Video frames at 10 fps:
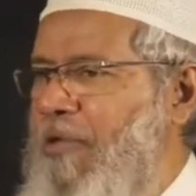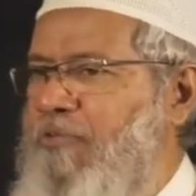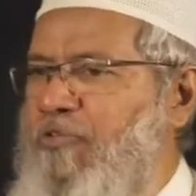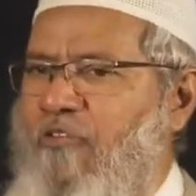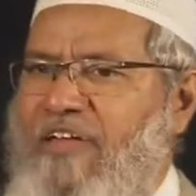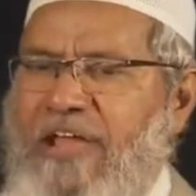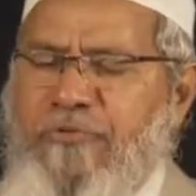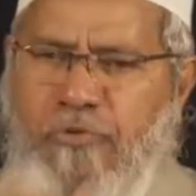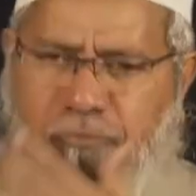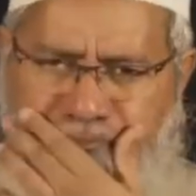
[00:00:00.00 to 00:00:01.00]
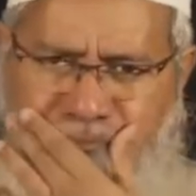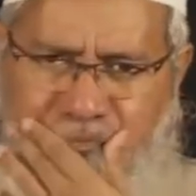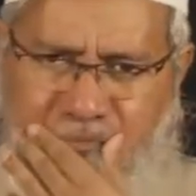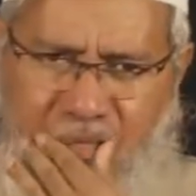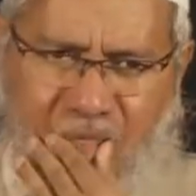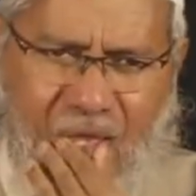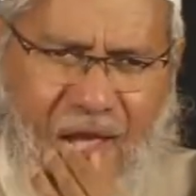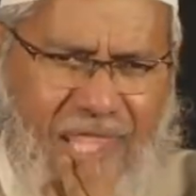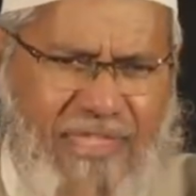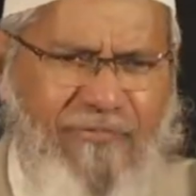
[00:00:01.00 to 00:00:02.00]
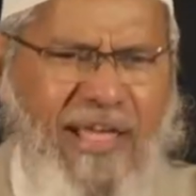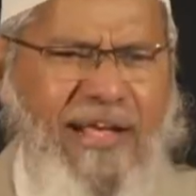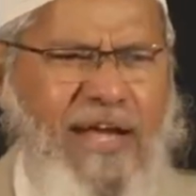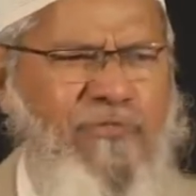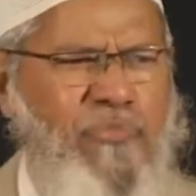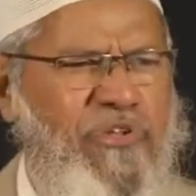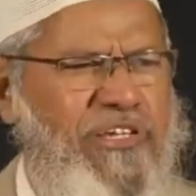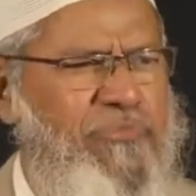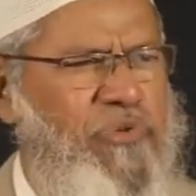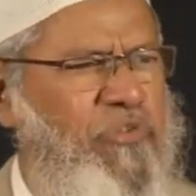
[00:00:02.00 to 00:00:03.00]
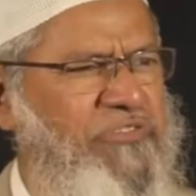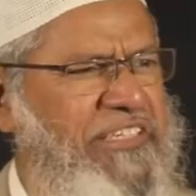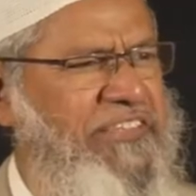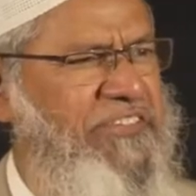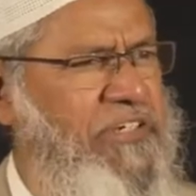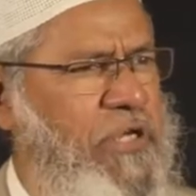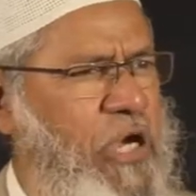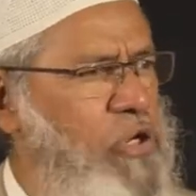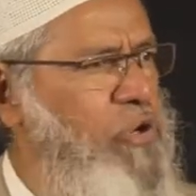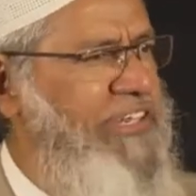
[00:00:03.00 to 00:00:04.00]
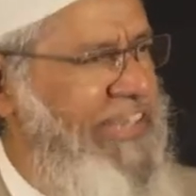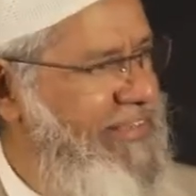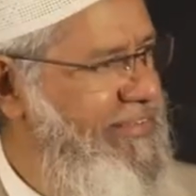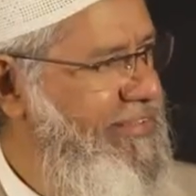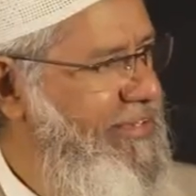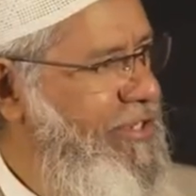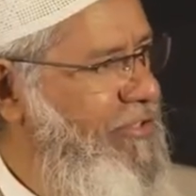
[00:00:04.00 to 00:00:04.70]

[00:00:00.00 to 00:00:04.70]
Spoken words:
So when I said, why can't we Muslim use these good stages?